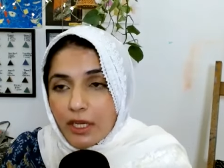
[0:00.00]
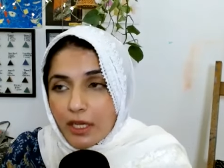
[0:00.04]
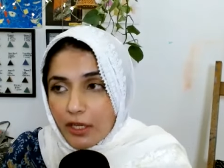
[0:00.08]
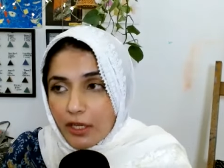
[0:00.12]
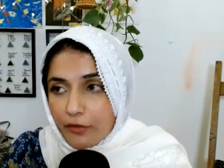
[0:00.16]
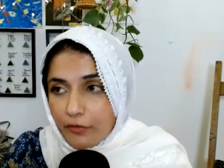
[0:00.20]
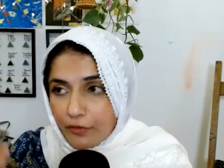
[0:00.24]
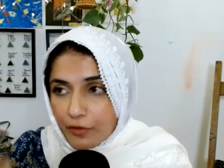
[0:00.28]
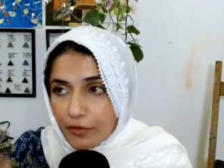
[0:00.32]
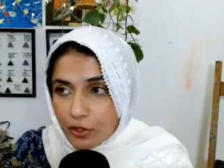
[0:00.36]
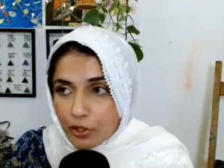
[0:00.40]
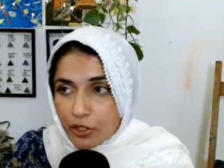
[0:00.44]

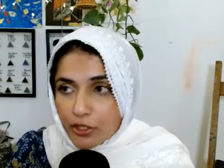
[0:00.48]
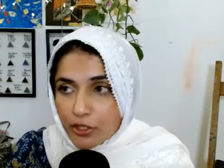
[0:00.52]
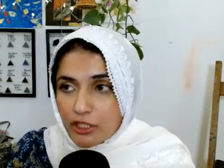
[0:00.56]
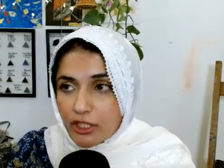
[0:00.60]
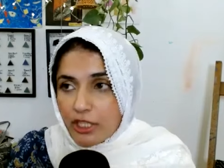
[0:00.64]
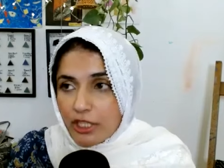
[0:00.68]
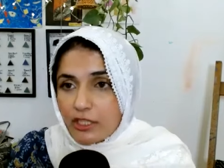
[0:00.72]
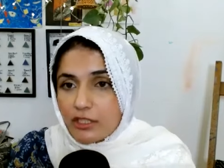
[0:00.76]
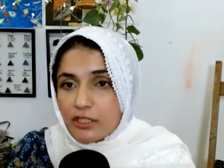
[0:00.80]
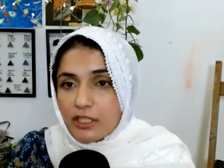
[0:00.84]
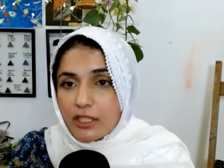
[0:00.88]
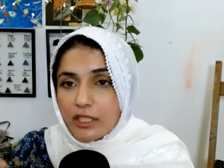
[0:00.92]
if you're
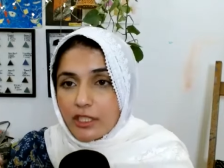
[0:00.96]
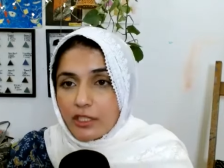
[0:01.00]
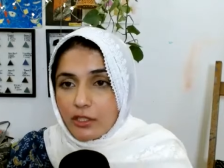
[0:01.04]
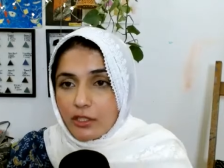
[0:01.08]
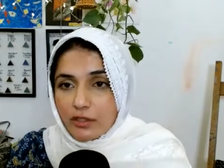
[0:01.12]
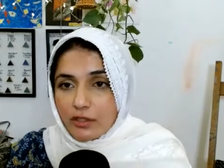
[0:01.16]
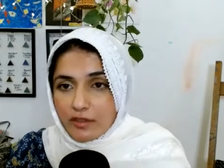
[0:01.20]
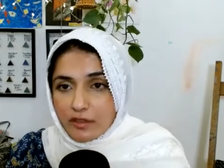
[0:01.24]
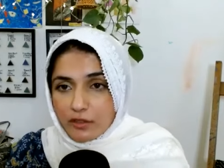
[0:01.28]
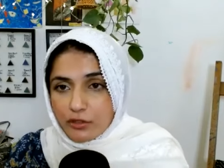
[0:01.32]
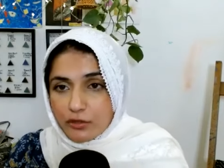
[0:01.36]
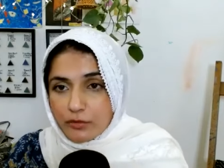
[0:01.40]
changing and
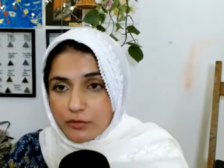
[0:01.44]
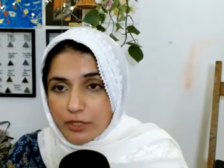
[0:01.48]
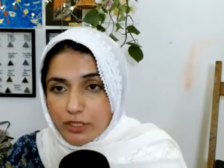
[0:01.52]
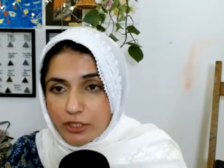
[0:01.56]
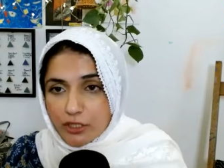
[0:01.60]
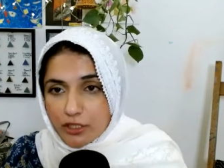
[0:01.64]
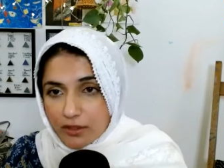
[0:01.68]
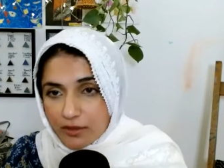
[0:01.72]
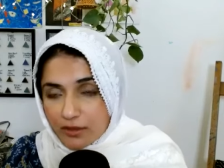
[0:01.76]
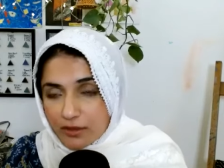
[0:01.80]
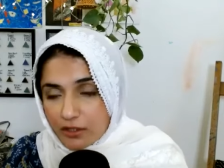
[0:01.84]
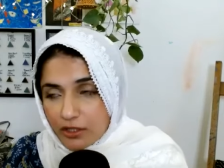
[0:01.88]
your
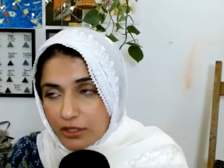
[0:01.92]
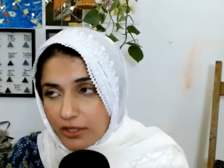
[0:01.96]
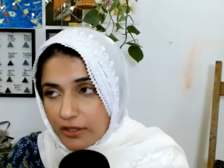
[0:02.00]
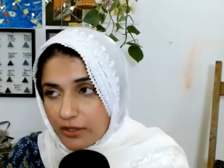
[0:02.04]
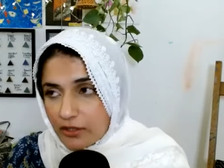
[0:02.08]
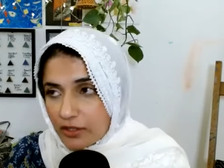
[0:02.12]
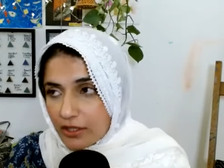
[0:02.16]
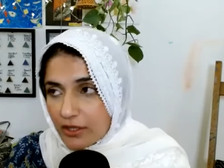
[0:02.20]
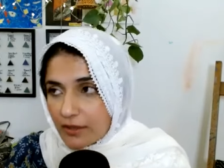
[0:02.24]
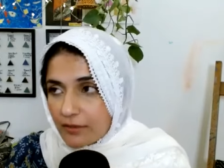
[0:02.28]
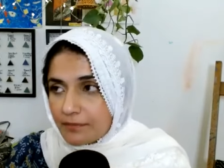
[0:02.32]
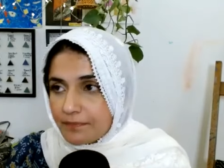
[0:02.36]
situation's
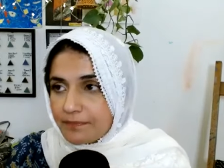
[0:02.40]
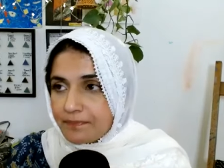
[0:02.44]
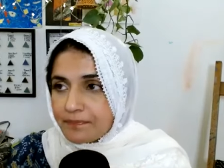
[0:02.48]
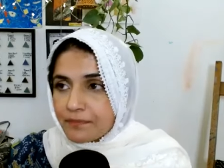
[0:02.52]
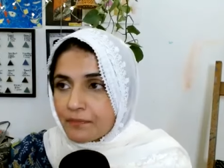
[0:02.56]
changing.